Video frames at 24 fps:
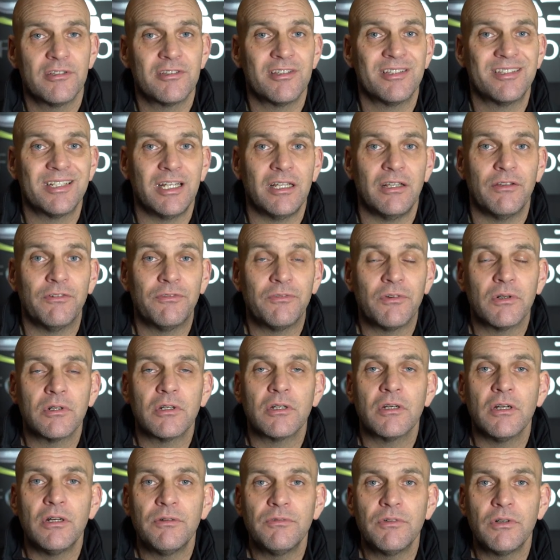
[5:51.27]
To take the
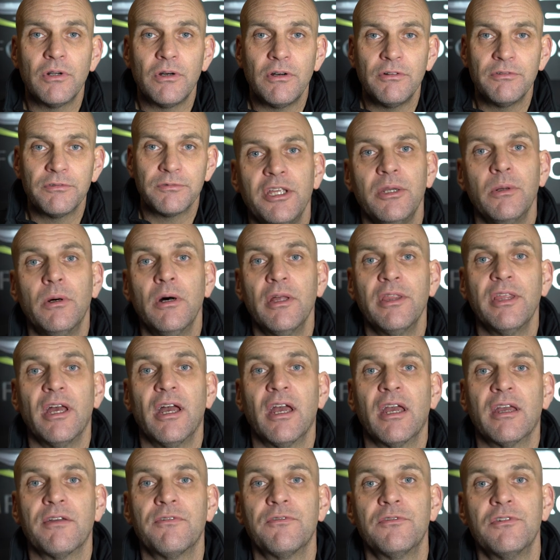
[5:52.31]
front cover off, you either
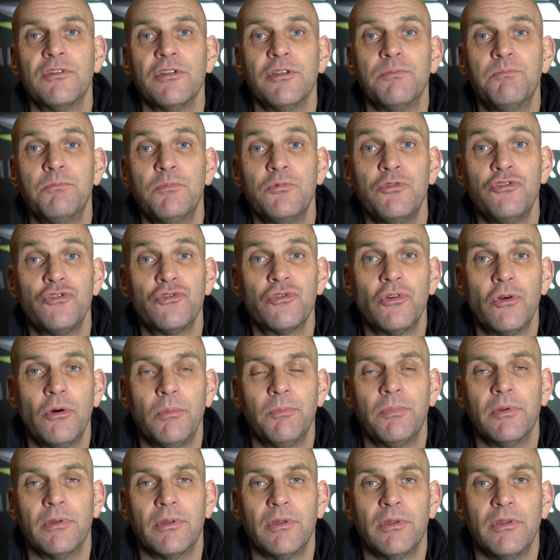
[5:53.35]
have to
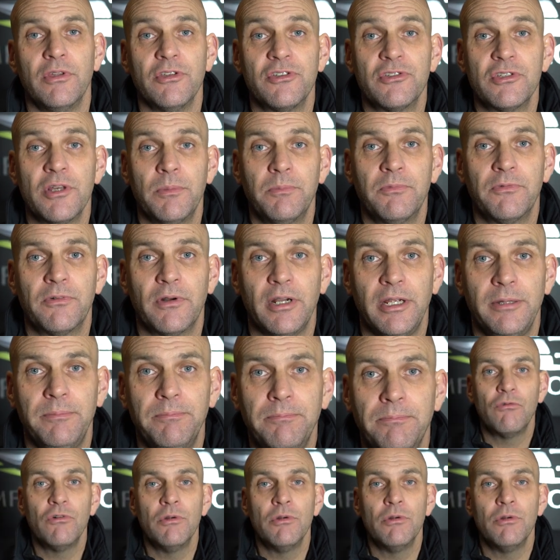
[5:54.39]
drop the subframe,